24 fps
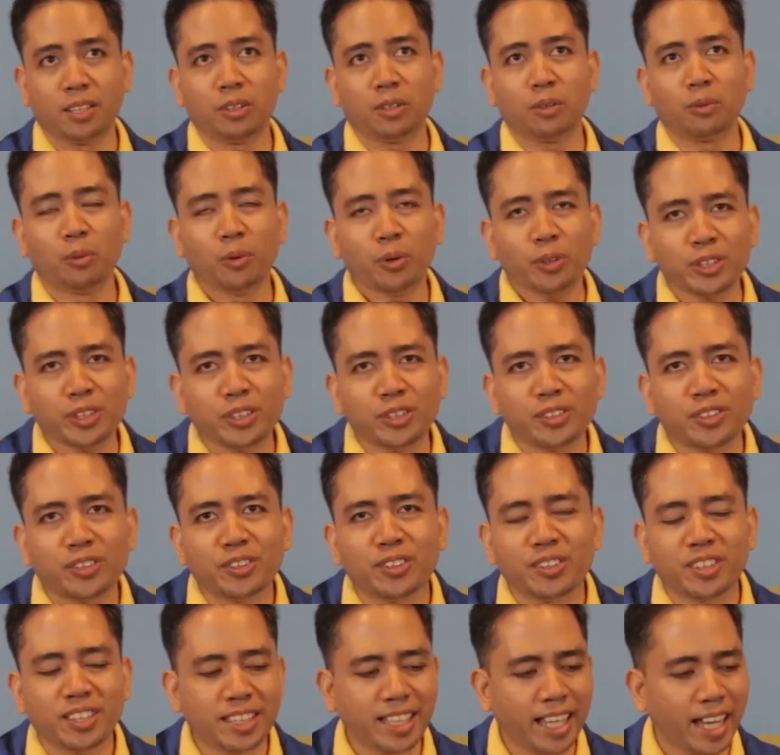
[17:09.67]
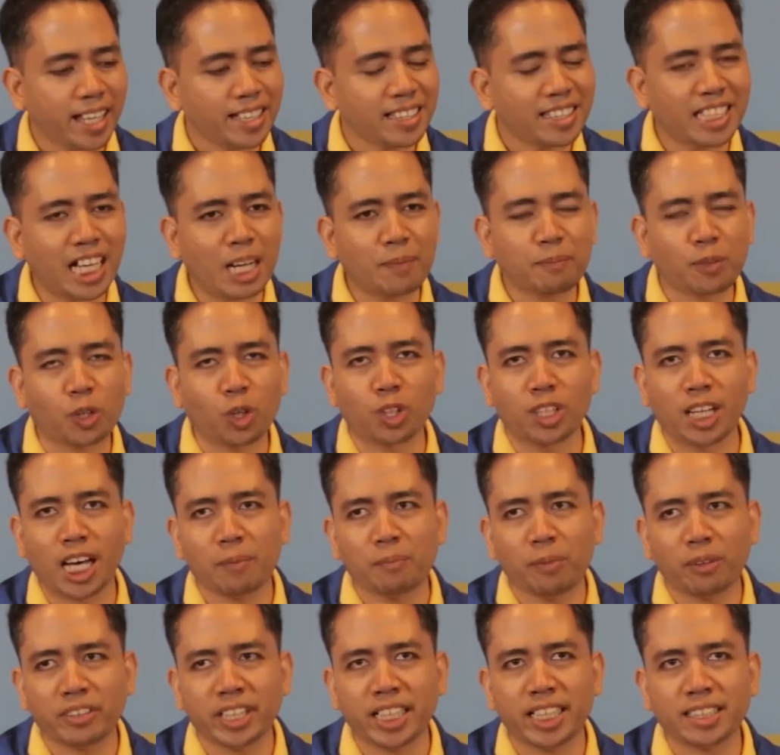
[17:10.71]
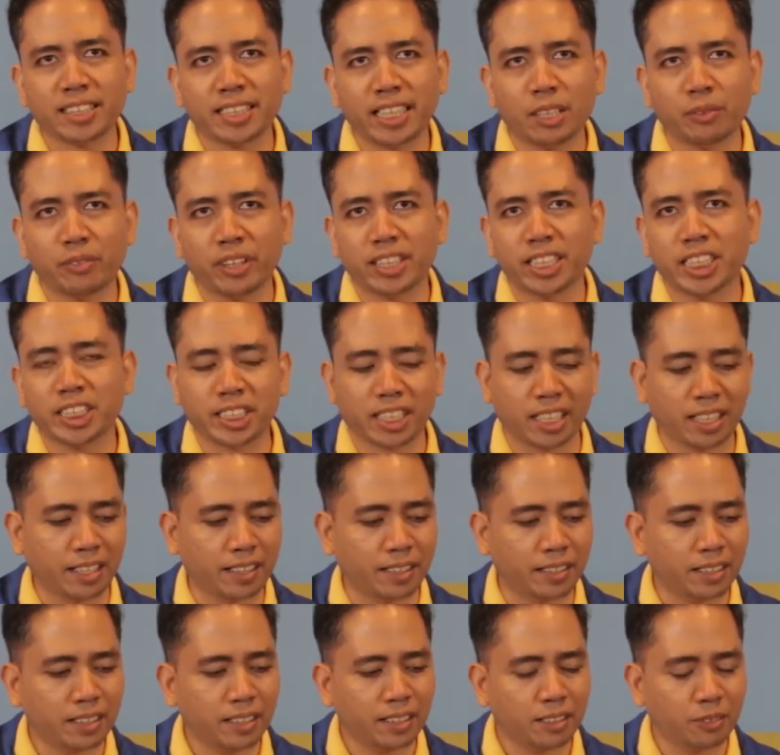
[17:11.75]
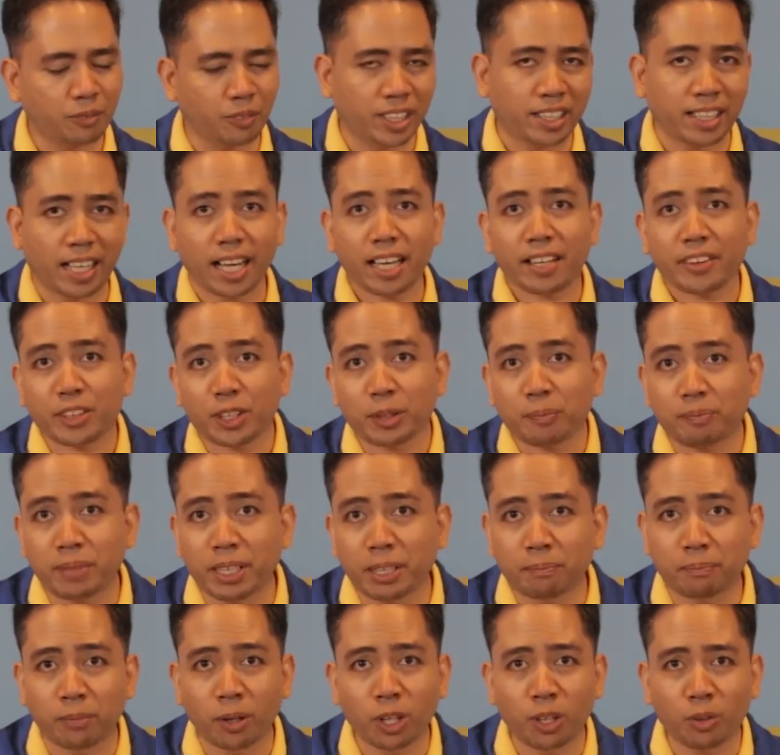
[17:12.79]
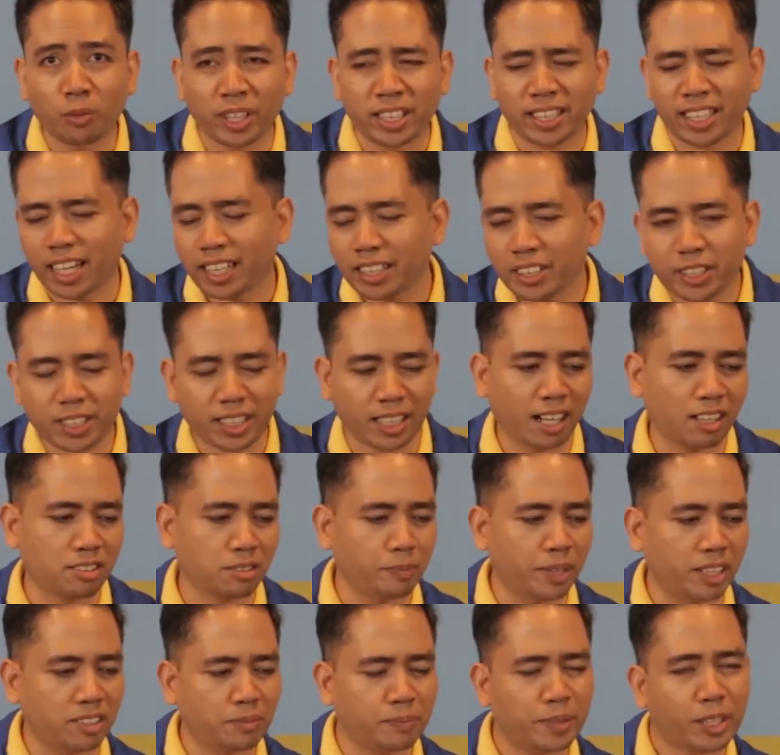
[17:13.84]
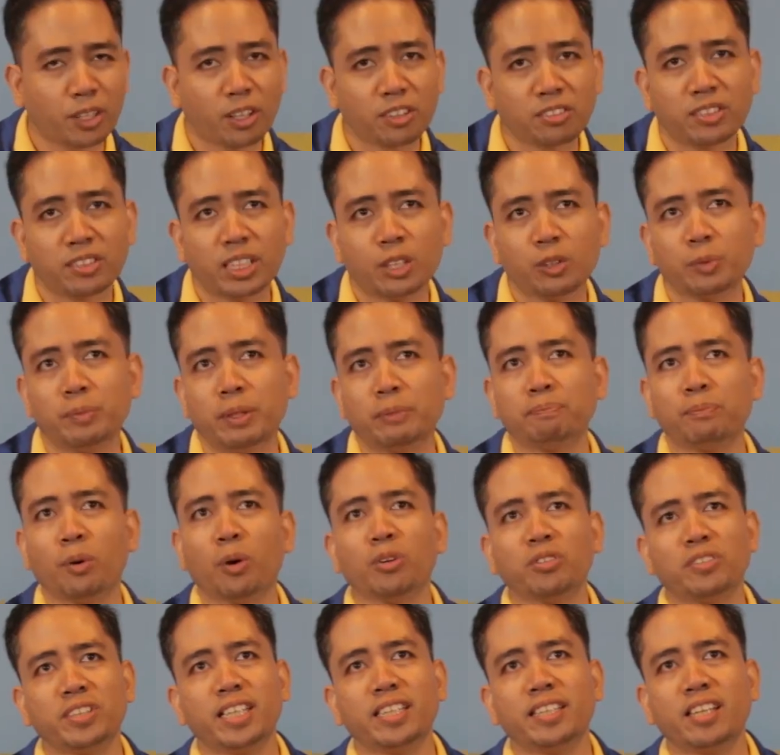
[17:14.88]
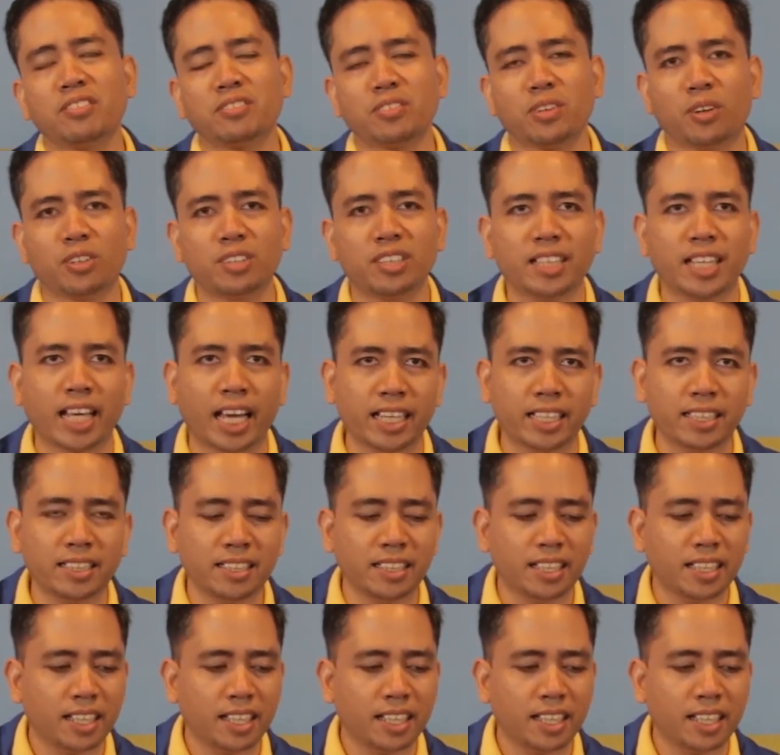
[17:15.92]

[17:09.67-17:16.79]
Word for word: would end up collaborating with each other, with other people, with other classmates because they will be posting this online